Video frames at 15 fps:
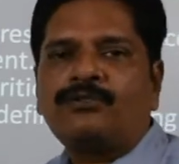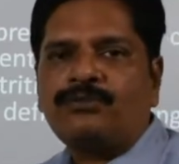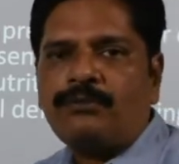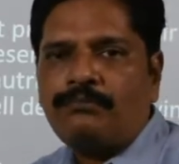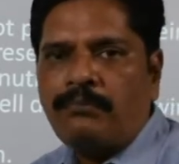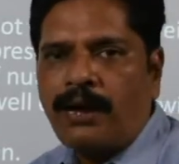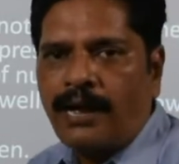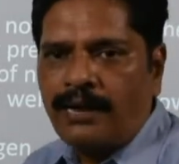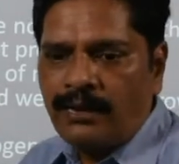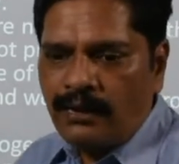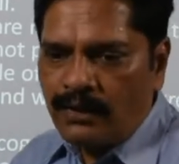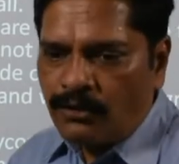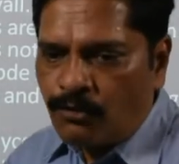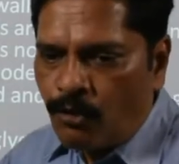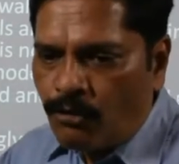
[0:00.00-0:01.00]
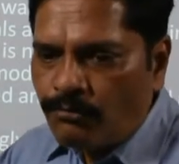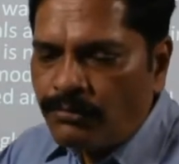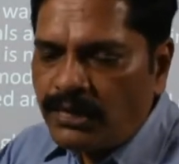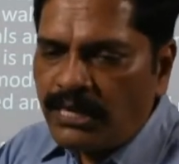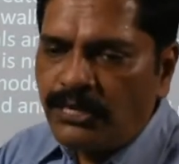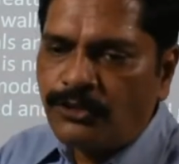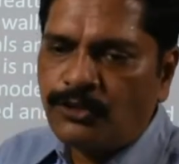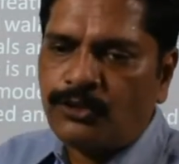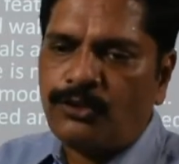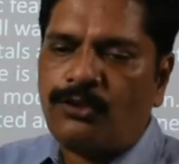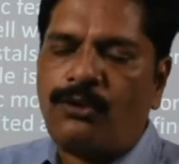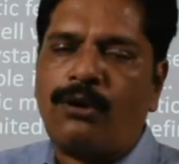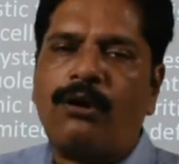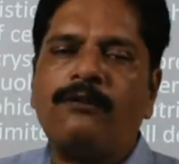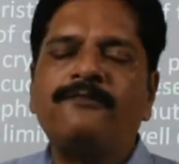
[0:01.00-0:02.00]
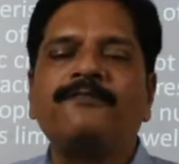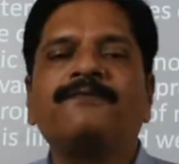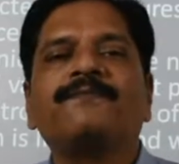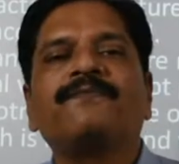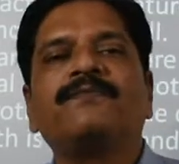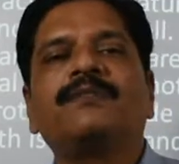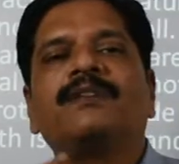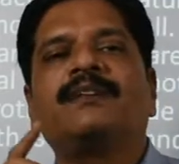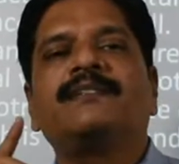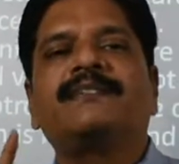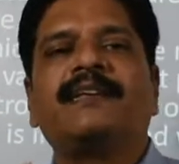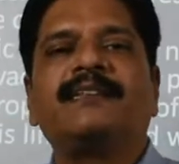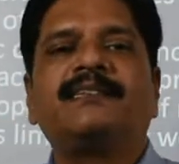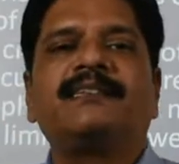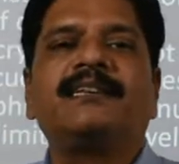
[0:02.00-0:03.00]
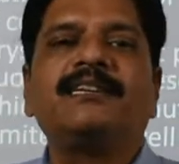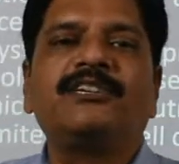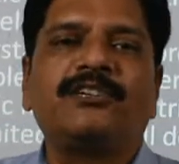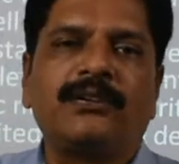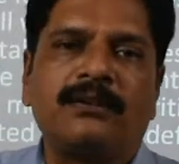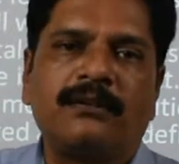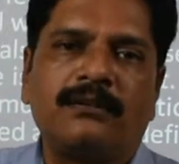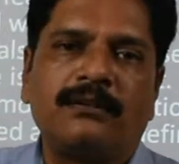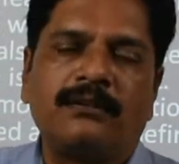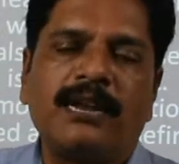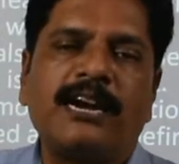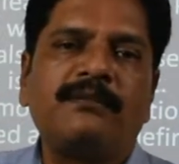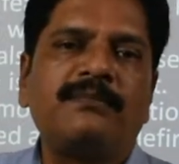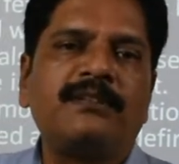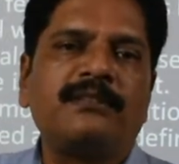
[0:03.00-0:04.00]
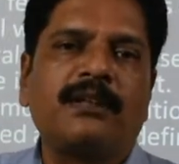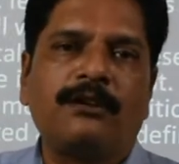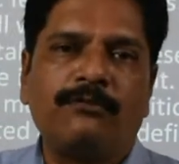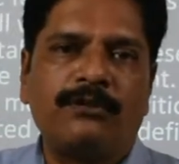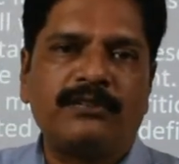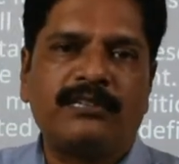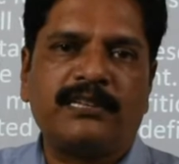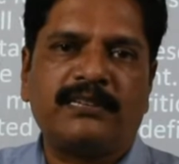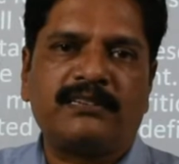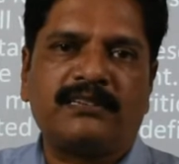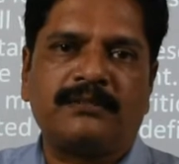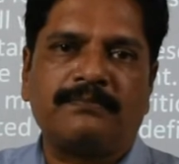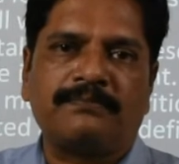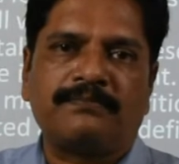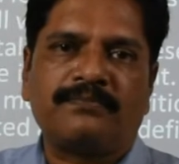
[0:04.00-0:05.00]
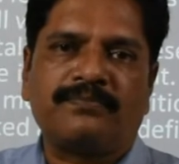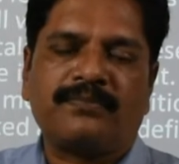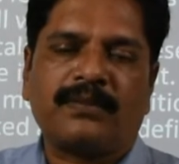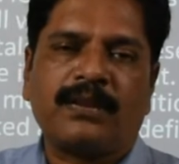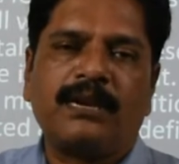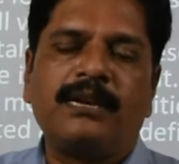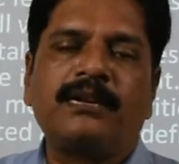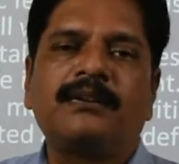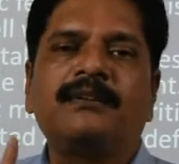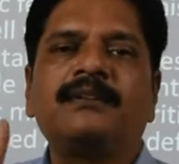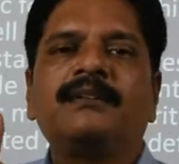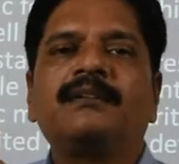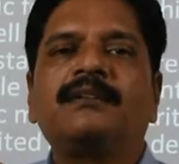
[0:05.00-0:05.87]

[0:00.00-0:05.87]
So by a combination of sensation, that means nervous system, clear.